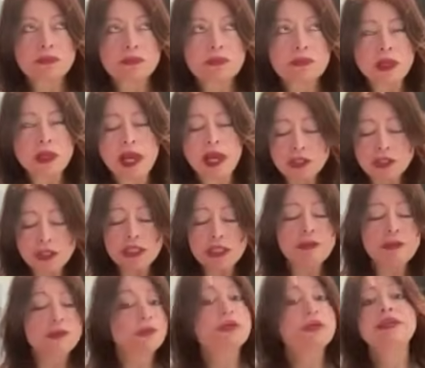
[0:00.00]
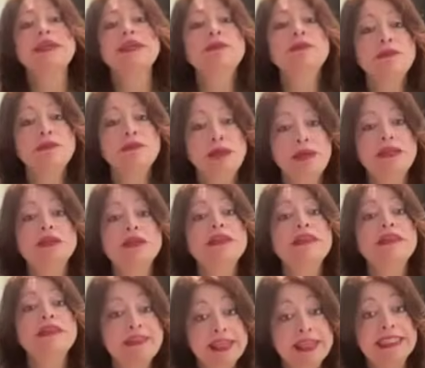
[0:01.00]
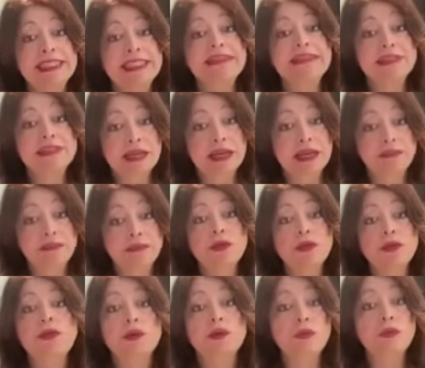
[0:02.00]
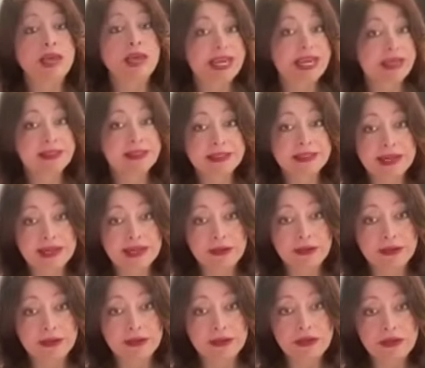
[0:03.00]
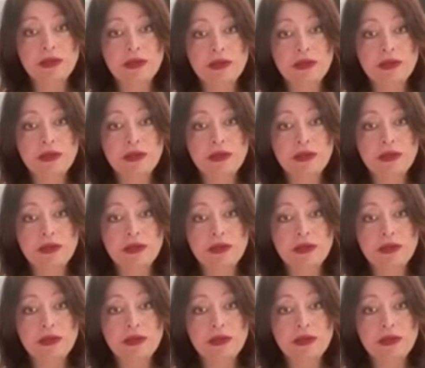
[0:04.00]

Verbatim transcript: actually was working with Peter Levine at the time, who wrote Waking the Tiger, which